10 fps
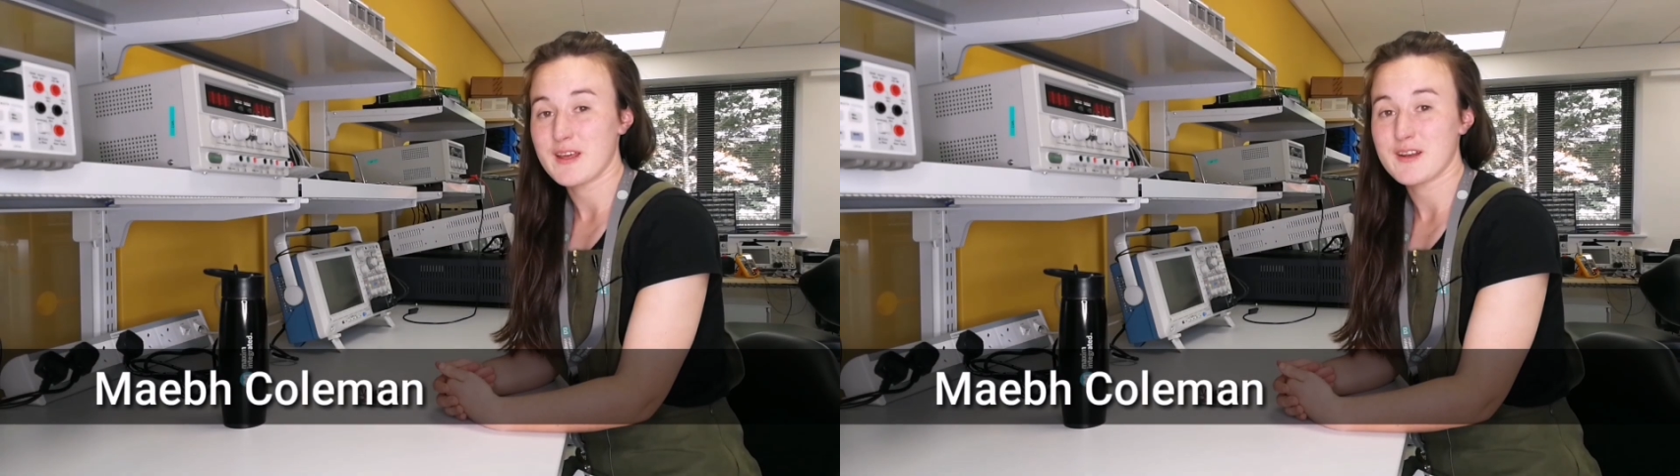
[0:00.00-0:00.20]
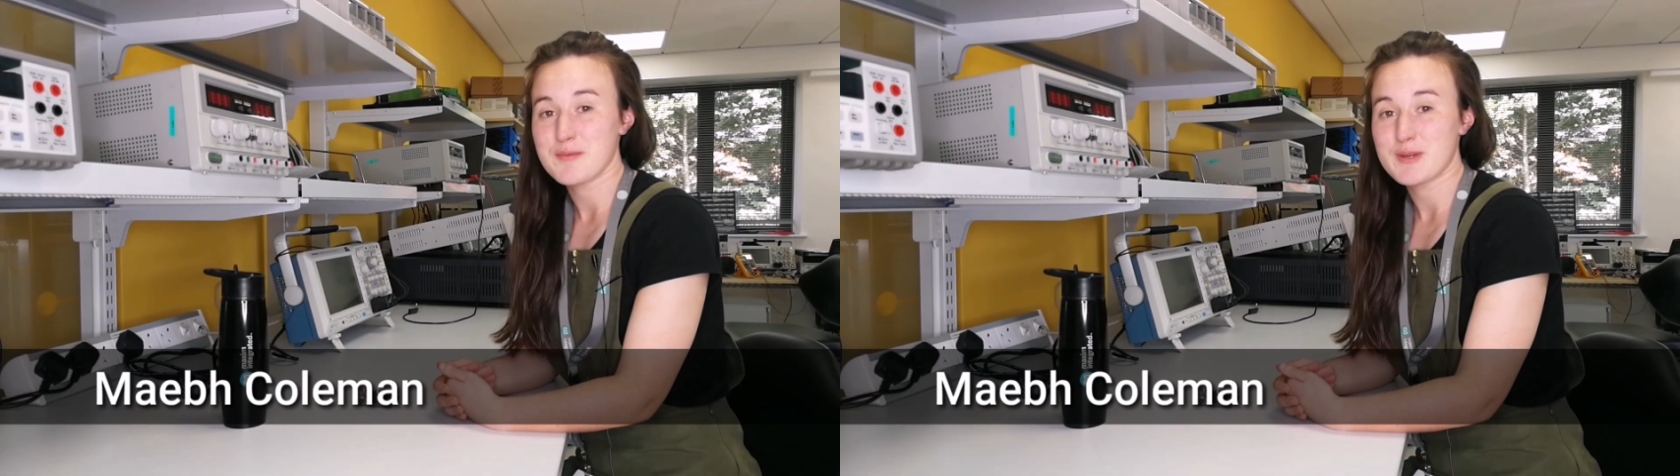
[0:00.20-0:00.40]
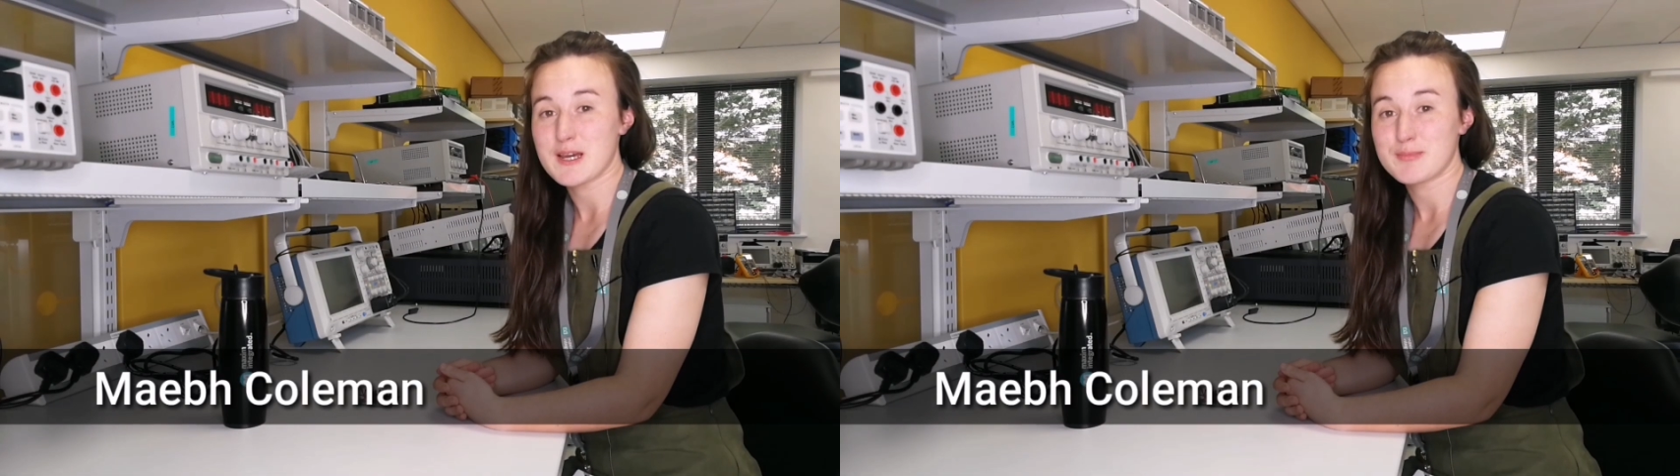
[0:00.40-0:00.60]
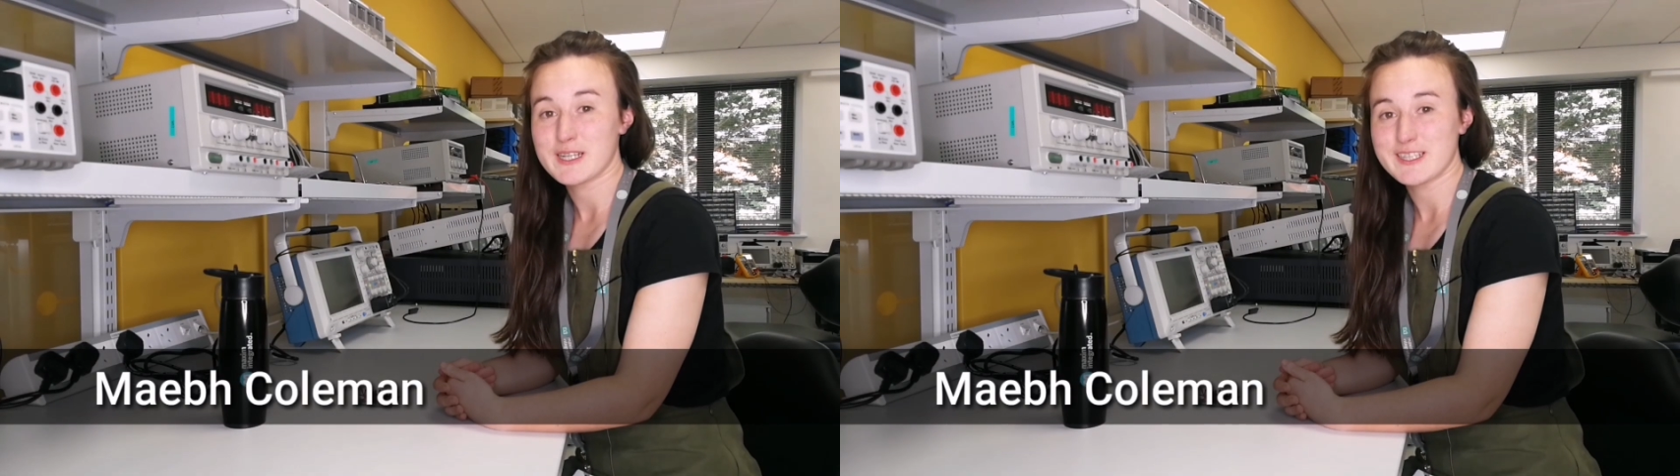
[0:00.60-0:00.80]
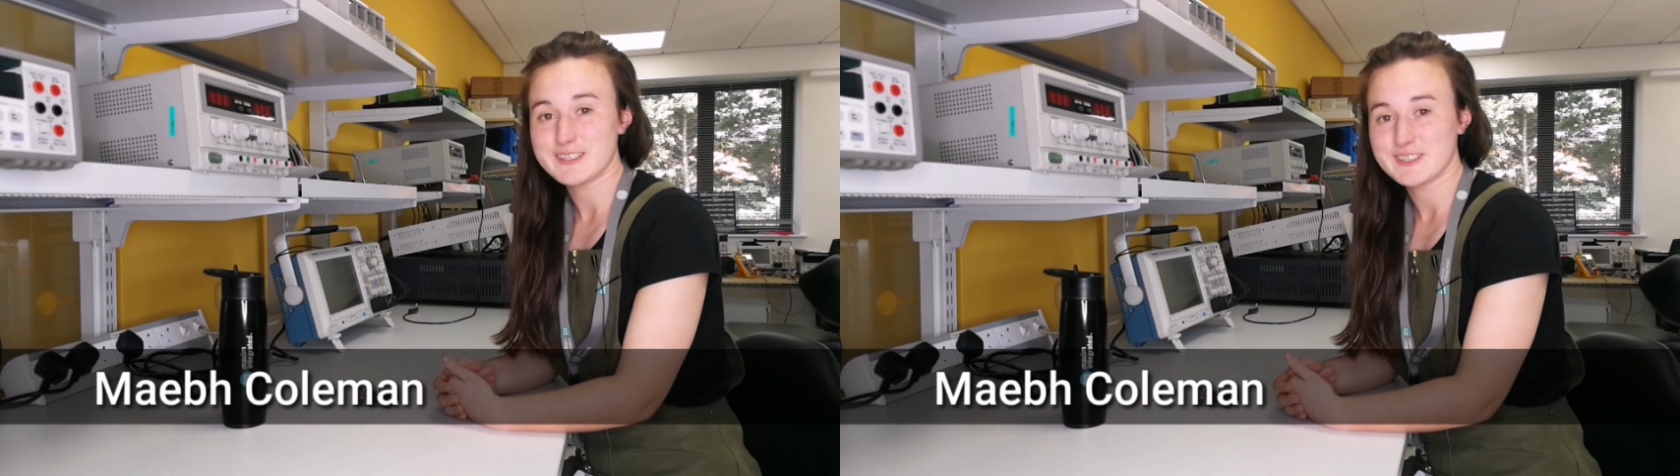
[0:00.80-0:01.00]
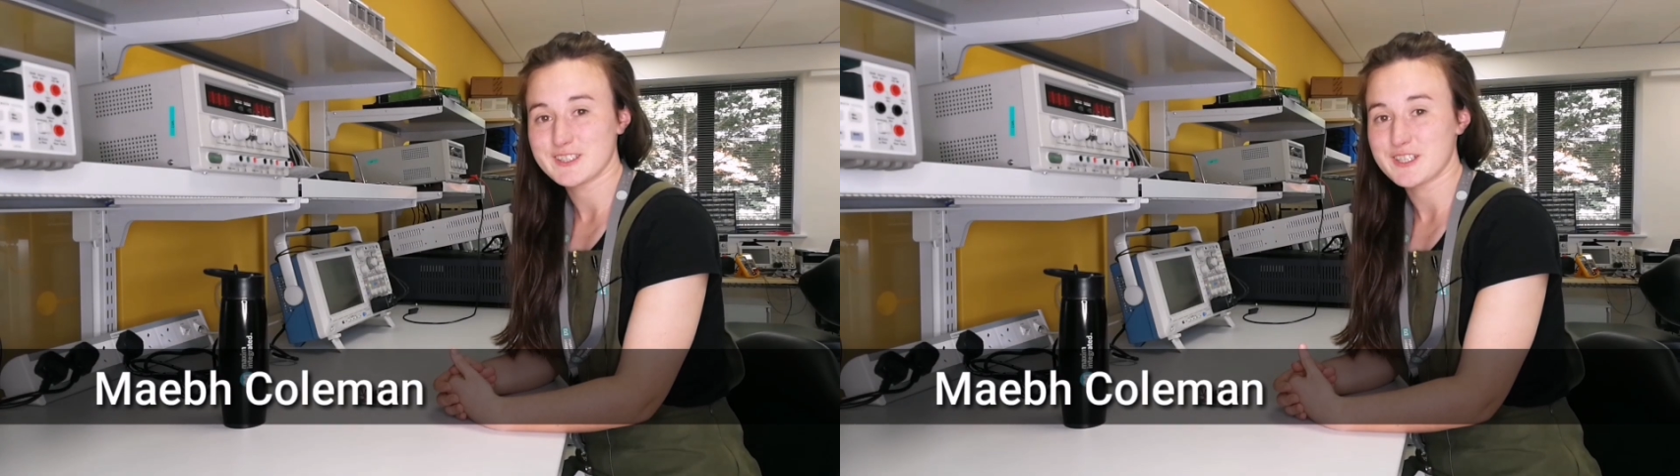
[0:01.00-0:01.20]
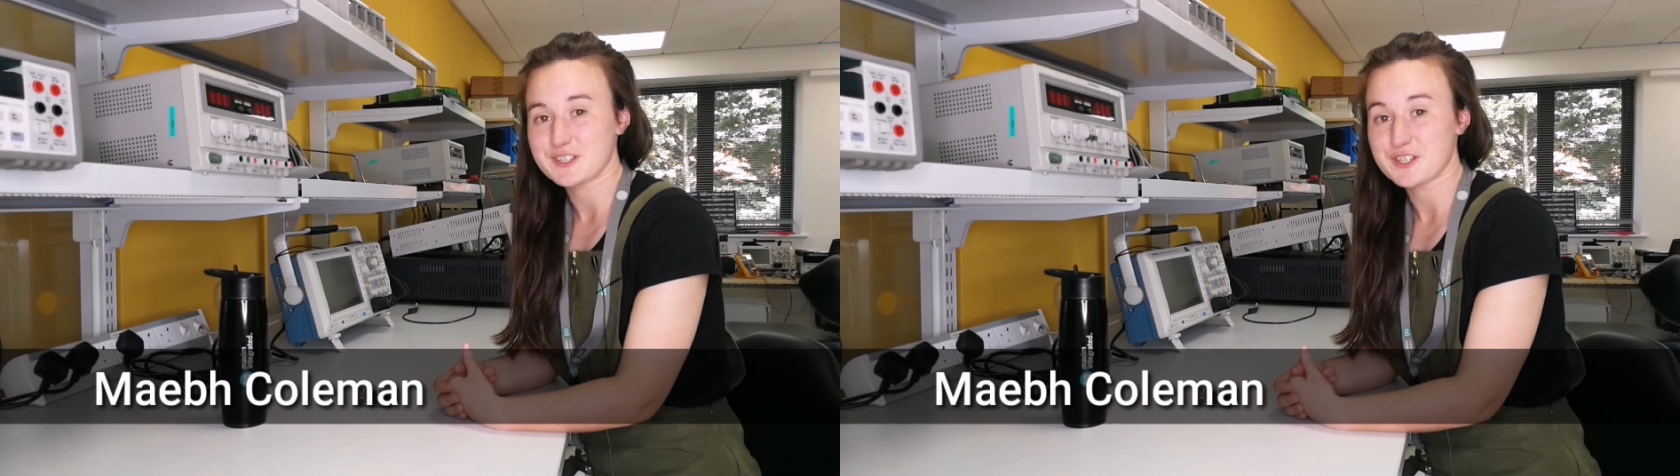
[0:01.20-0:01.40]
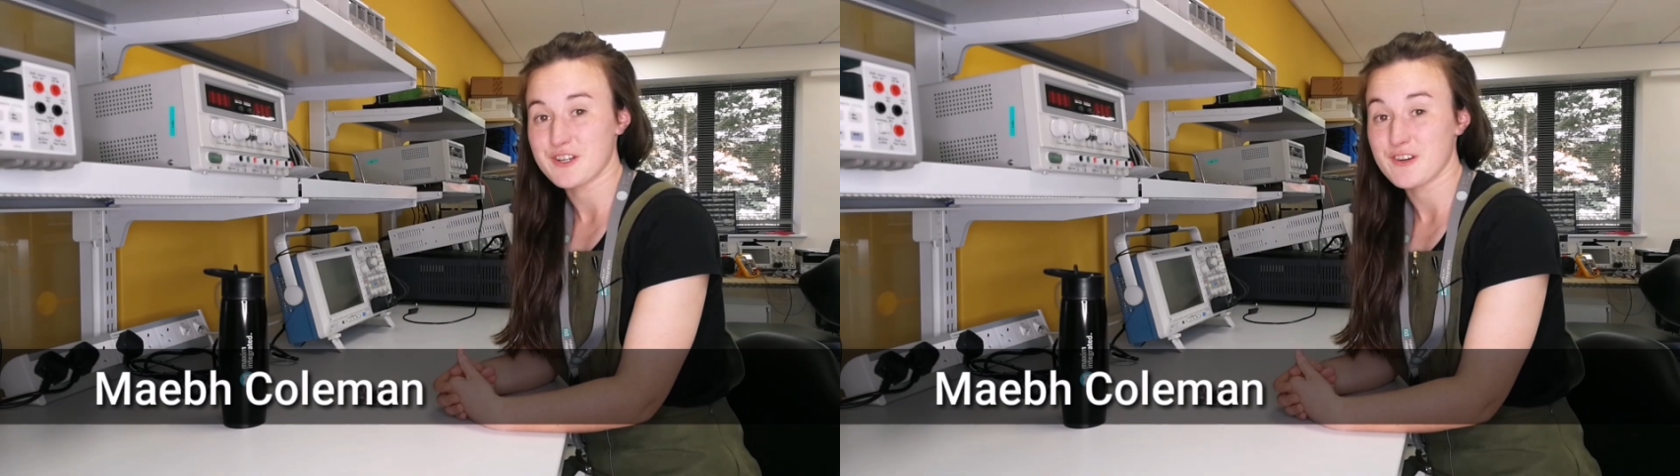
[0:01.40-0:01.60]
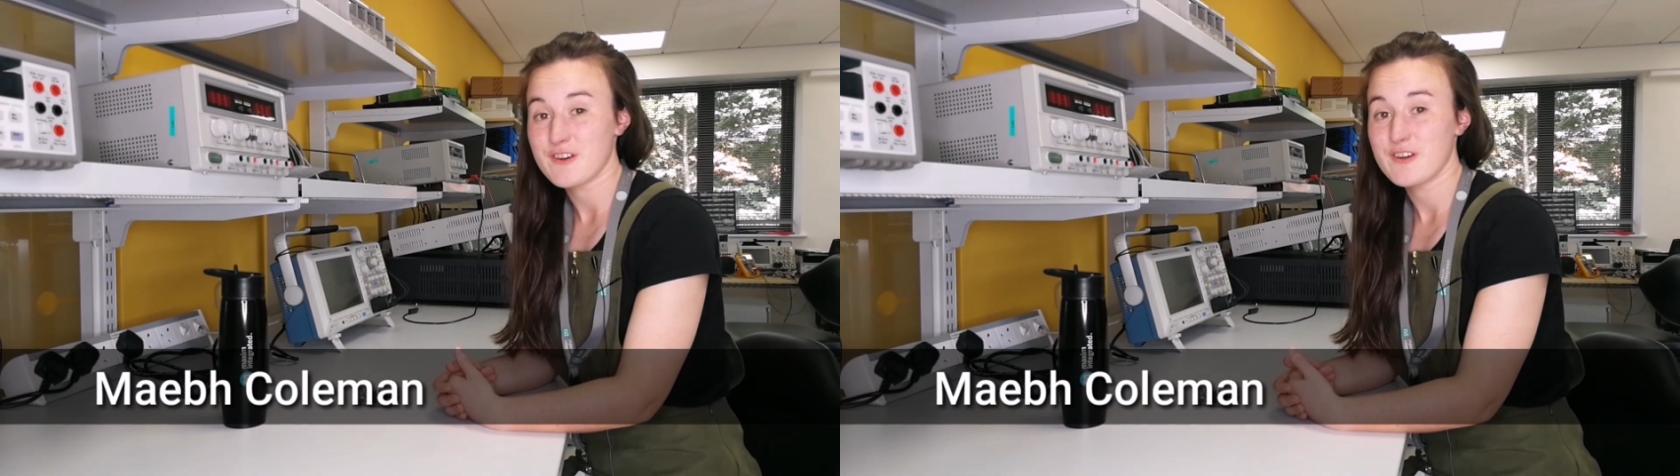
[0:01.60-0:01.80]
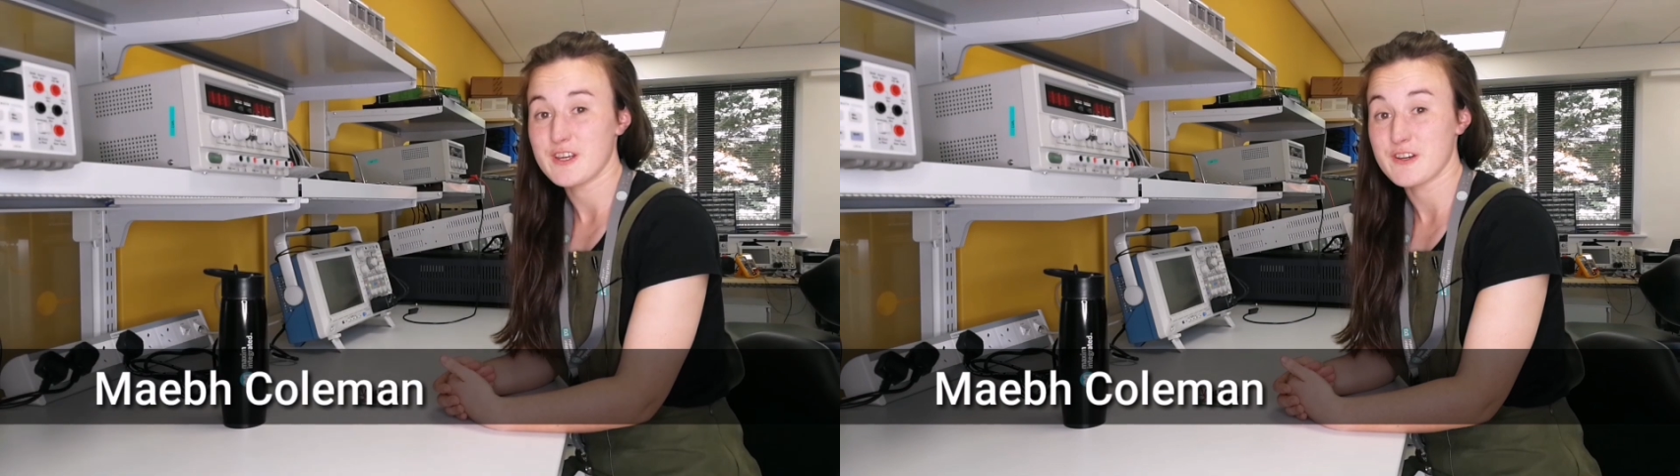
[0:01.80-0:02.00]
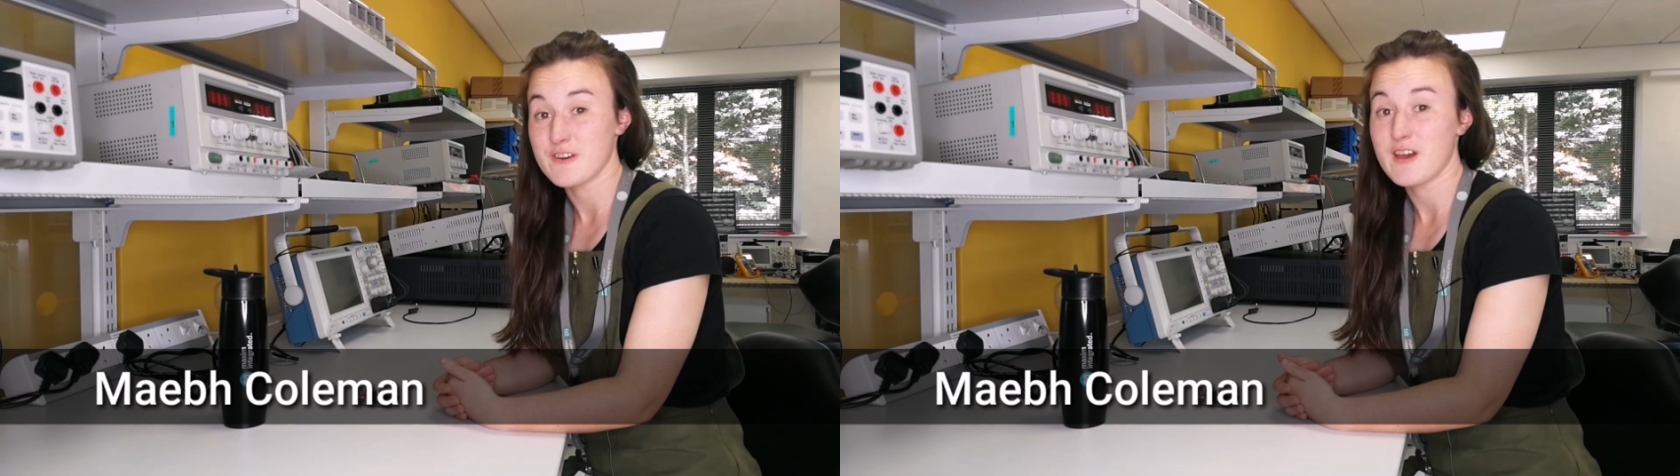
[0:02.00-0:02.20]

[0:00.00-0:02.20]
and I'm an applications engineer here